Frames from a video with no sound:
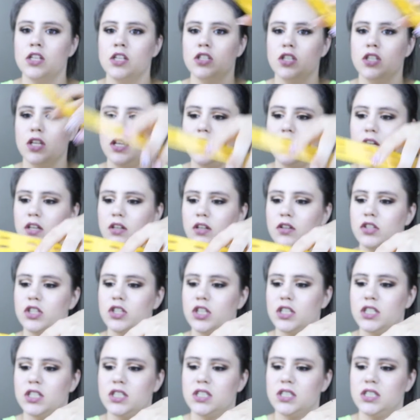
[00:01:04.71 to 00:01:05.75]
So then you
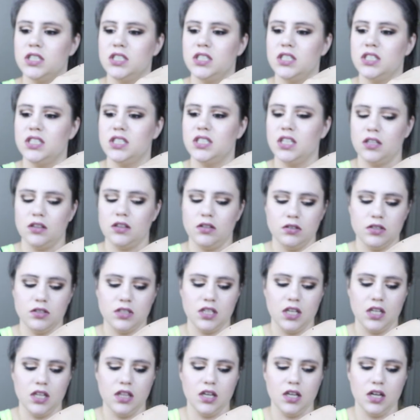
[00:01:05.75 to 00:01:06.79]
just stick
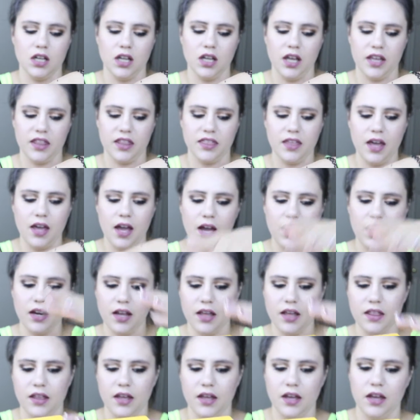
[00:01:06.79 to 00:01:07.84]
those in there like that
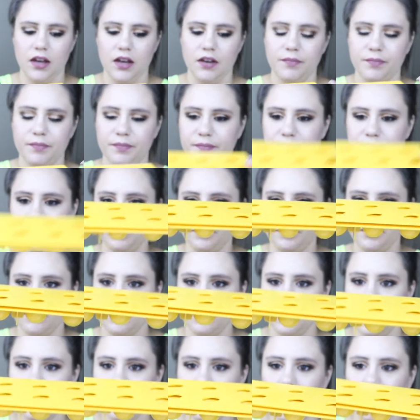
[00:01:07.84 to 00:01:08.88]
and then
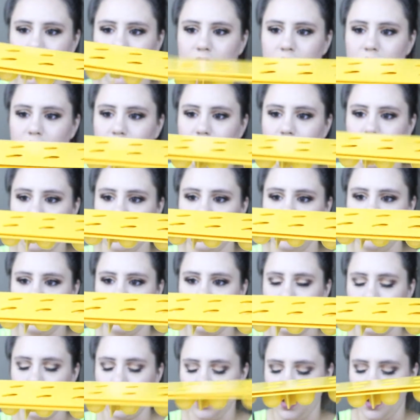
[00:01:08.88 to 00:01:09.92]

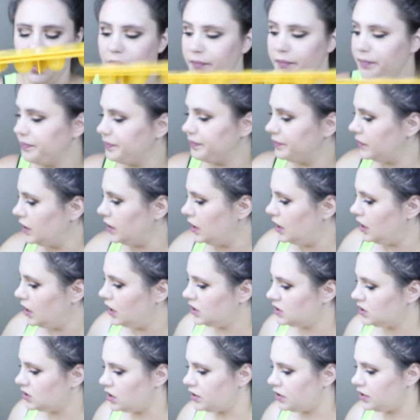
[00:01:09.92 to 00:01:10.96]
voila.
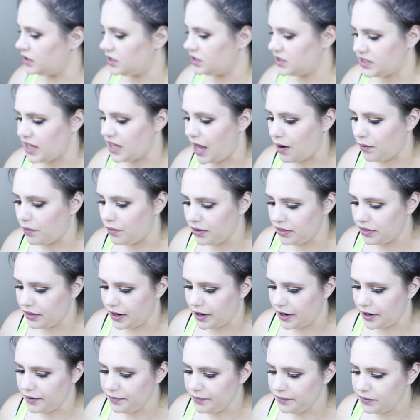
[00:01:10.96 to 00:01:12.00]
So there's that one
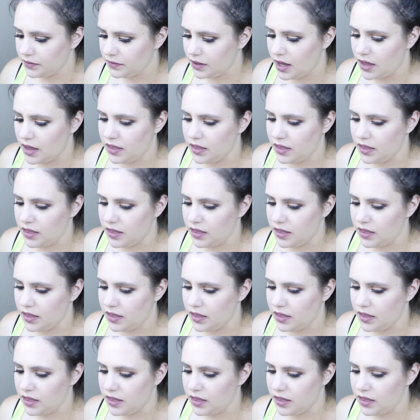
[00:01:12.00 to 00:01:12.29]
there.